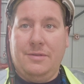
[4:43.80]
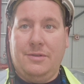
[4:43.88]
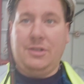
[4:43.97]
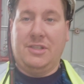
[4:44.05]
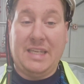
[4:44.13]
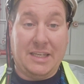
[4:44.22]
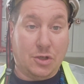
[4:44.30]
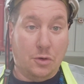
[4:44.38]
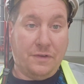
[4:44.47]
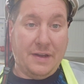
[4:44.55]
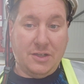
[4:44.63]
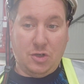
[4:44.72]
stick two
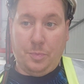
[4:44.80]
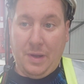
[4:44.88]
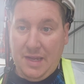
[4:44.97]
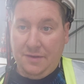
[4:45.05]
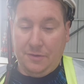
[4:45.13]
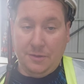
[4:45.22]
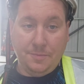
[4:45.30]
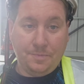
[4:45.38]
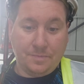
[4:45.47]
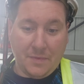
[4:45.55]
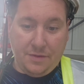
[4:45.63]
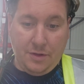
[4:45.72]
fingers up at Ethan
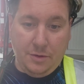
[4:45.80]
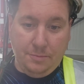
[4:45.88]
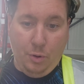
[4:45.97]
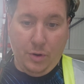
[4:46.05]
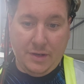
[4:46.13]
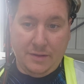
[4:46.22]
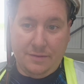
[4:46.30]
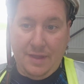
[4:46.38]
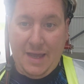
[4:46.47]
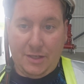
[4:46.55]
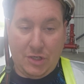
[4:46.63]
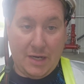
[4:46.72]
than putting
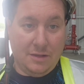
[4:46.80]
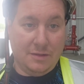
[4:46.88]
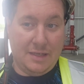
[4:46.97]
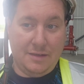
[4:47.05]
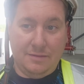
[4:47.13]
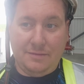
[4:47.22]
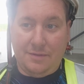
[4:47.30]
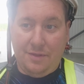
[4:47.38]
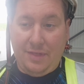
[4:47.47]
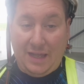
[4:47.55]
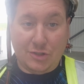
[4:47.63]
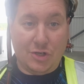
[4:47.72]
their child in
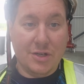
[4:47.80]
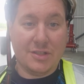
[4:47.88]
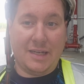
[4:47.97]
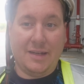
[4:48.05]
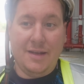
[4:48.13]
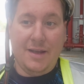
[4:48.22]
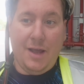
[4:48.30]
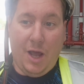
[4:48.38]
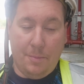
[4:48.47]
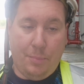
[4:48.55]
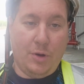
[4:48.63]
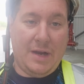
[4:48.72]
that jersey
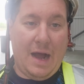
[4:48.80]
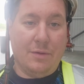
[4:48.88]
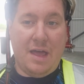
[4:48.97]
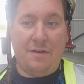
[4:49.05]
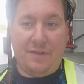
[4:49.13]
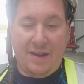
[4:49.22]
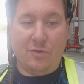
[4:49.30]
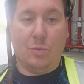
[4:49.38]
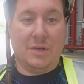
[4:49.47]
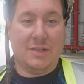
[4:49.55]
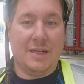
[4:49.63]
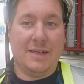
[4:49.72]
and putting it out there for
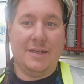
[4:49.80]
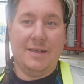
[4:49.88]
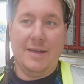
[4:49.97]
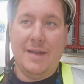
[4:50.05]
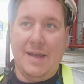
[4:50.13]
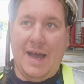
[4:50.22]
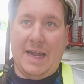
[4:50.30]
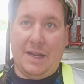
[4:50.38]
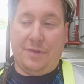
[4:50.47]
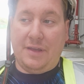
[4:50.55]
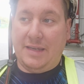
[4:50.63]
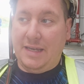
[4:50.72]
everyone to see. And I
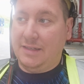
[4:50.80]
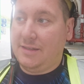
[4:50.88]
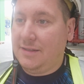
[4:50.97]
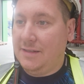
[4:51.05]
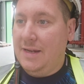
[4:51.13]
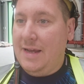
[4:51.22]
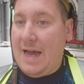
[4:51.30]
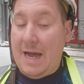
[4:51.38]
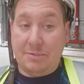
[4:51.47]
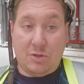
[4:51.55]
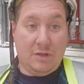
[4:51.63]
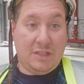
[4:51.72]
think it's
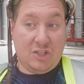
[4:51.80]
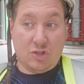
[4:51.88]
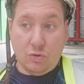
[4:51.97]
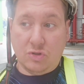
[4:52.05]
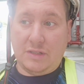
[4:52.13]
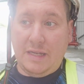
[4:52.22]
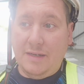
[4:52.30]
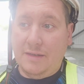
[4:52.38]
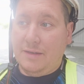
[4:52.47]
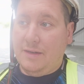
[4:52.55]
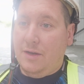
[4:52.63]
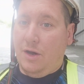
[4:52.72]
absolutely disgusting
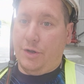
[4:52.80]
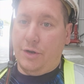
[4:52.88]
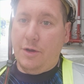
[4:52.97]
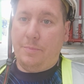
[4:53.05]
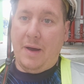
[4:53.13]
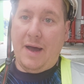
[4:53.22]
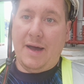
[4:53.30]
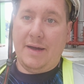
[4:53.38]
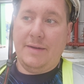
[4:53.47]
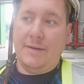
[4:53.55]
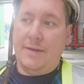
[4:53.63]
on her part.